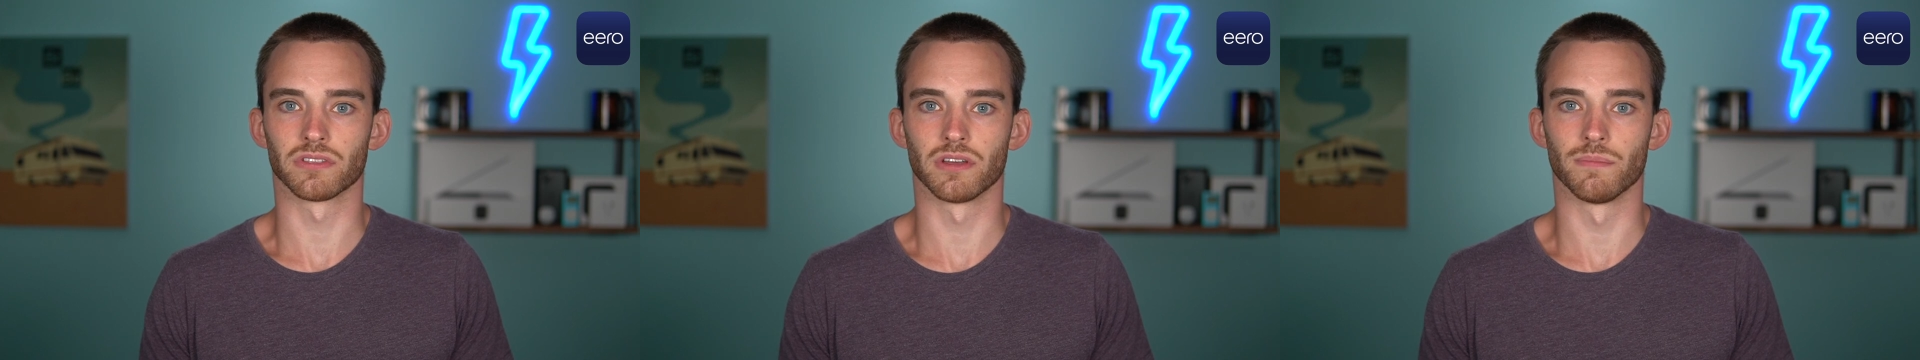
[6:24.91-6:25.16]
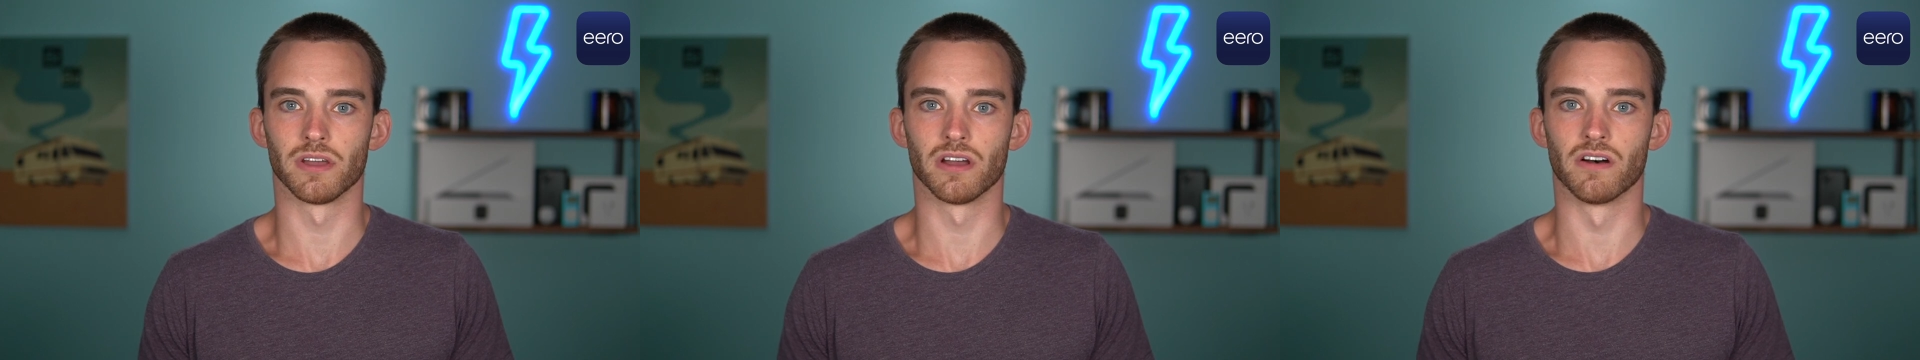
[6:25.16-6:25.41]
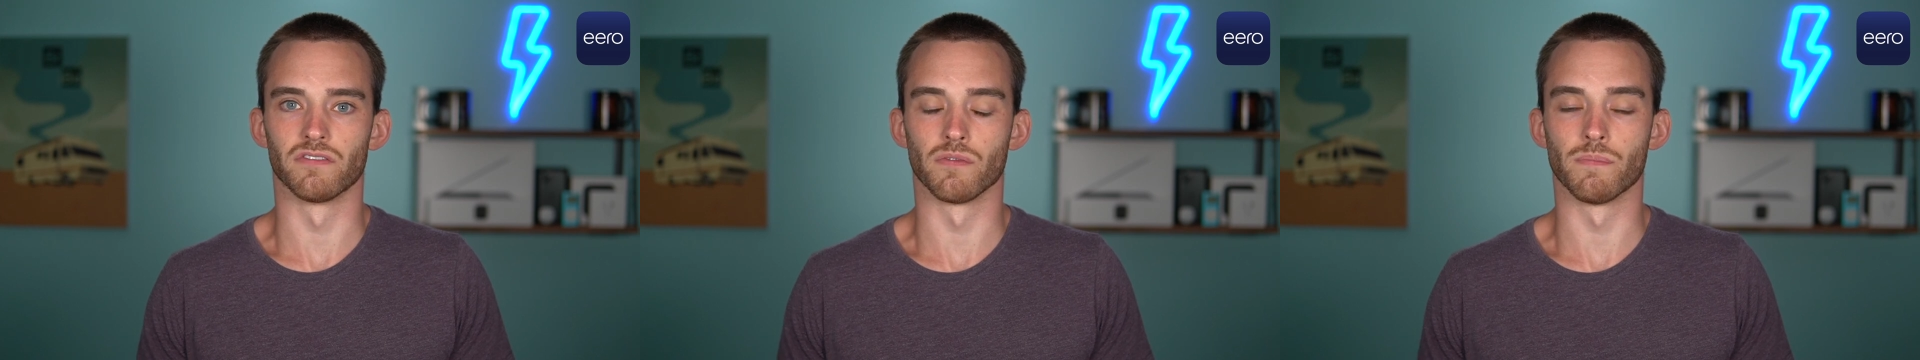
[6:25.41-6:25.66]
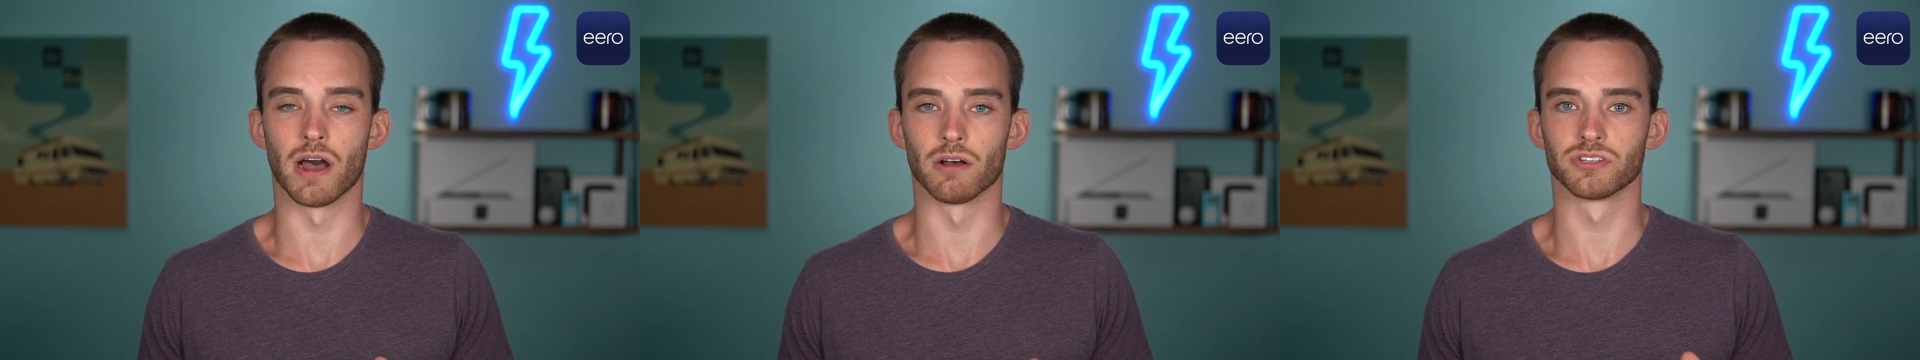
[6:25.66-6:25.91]
limit of
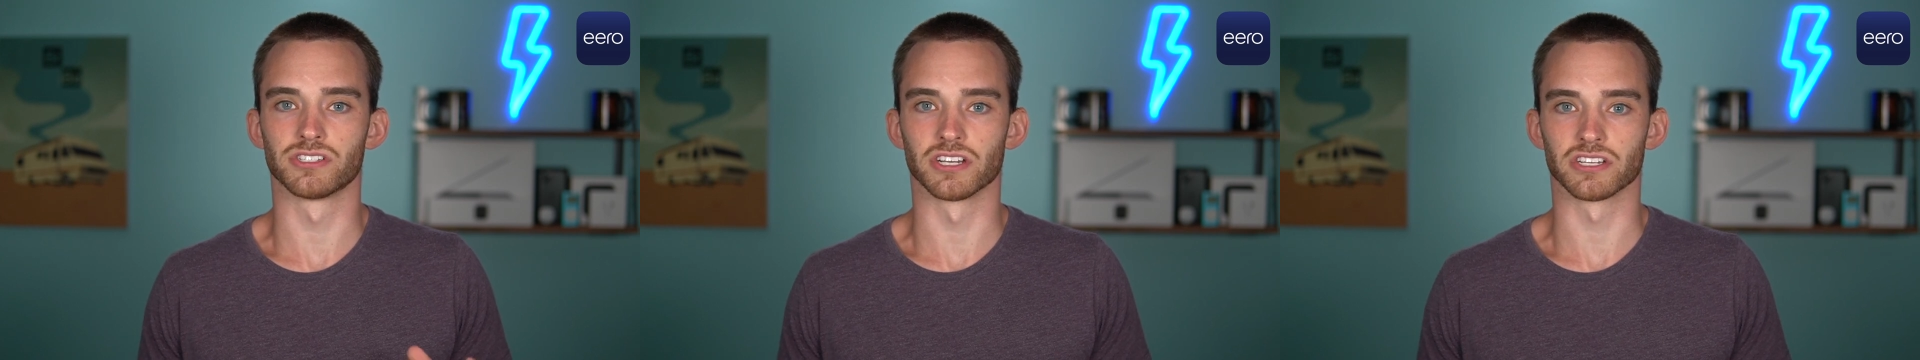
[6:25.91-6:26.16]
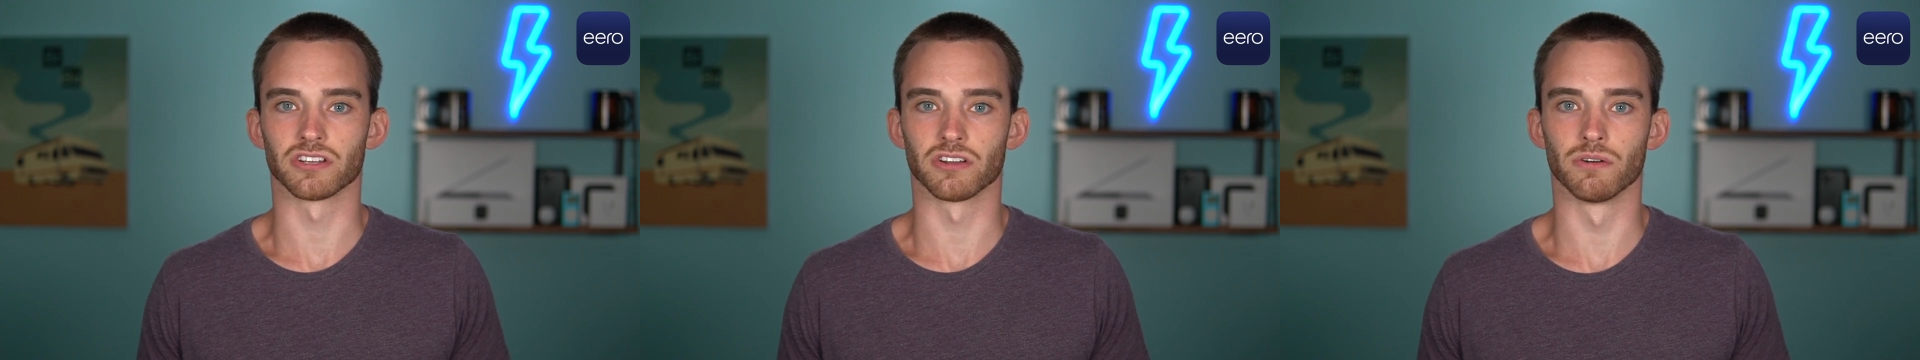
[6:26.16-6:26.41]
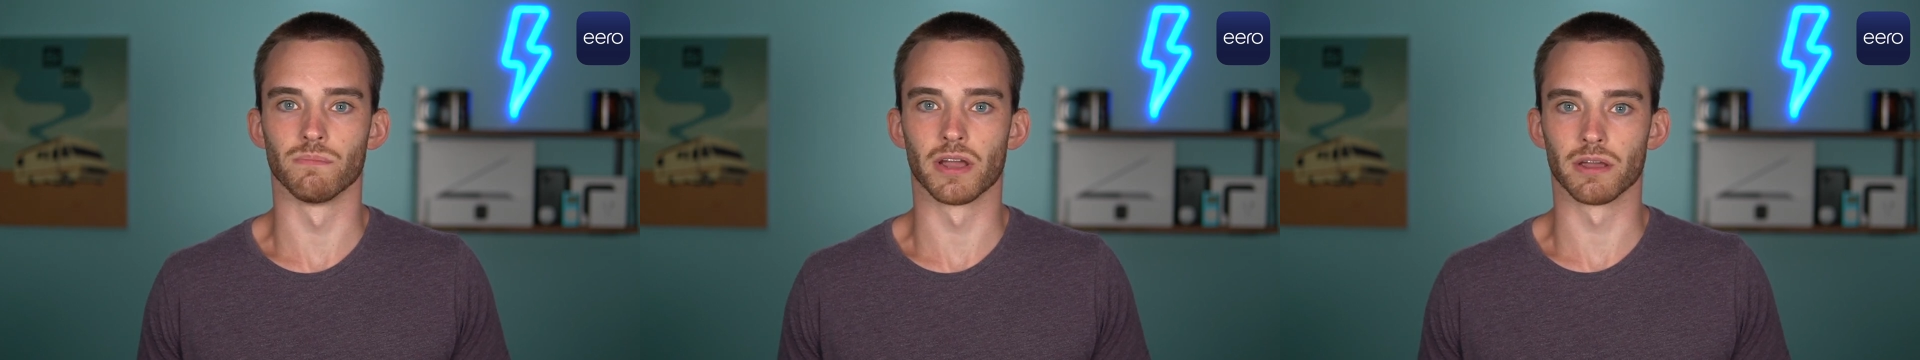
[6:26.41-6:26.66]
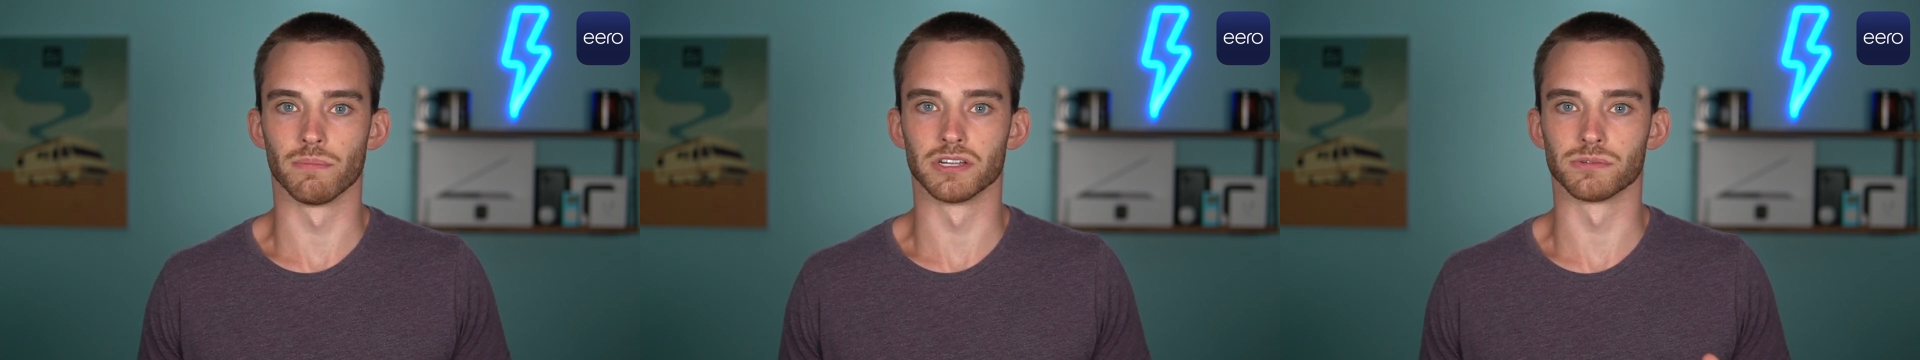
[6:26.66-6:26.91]
about 600
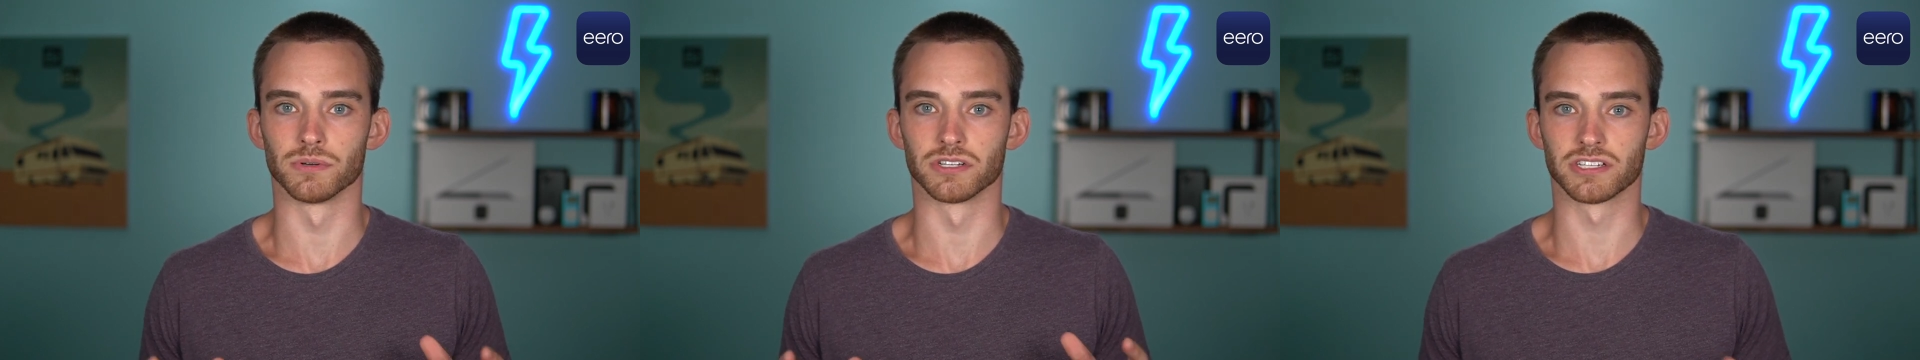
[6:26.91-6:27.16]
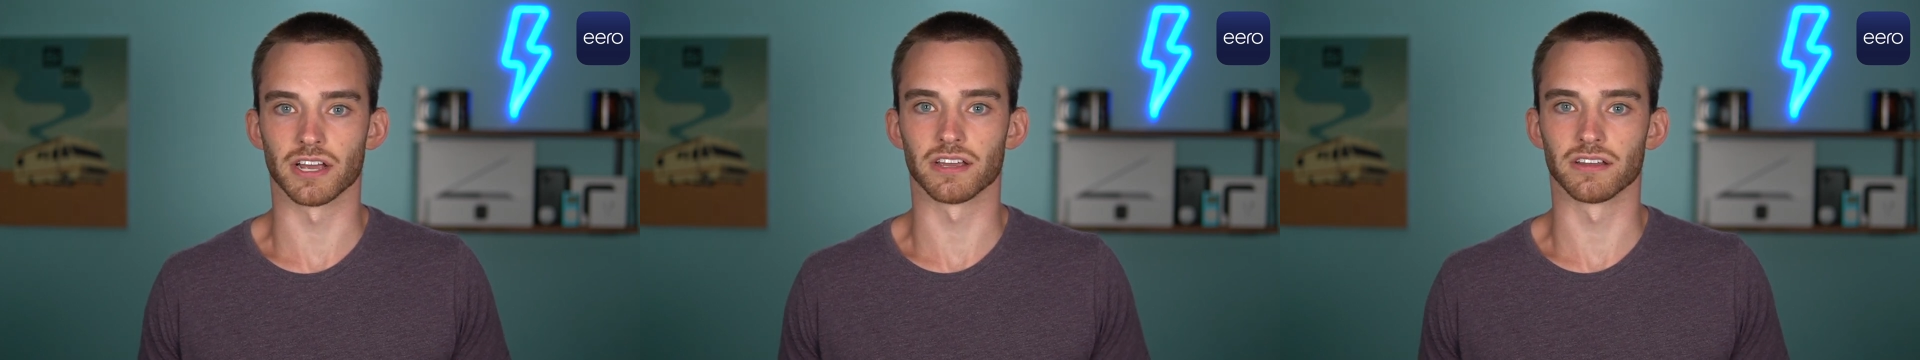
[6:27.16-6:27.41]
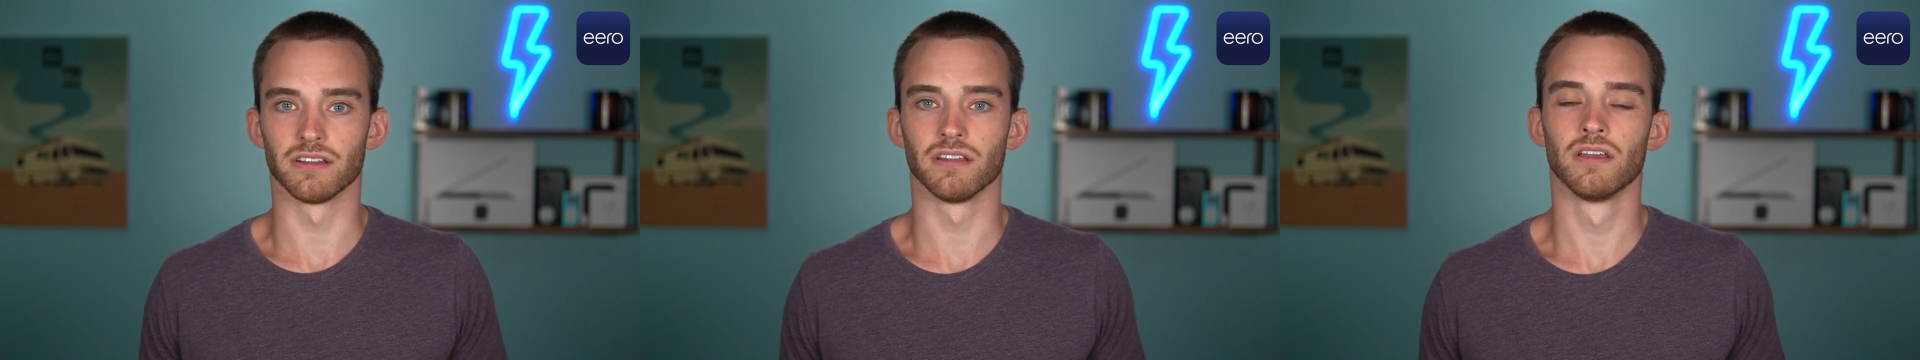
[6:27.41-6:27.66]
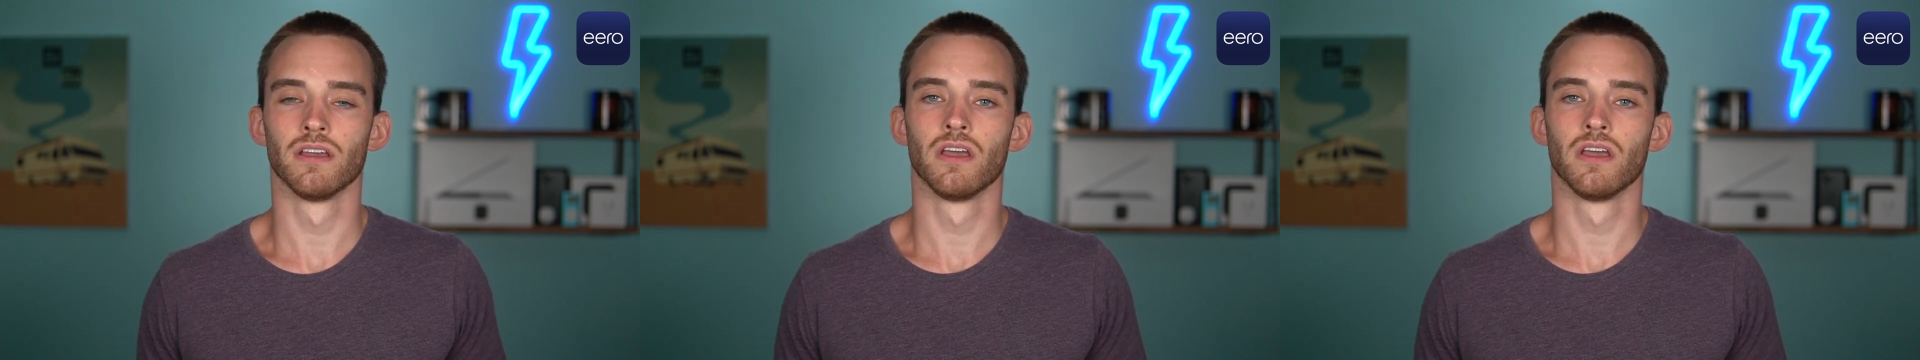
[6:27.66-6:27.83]
megabits per second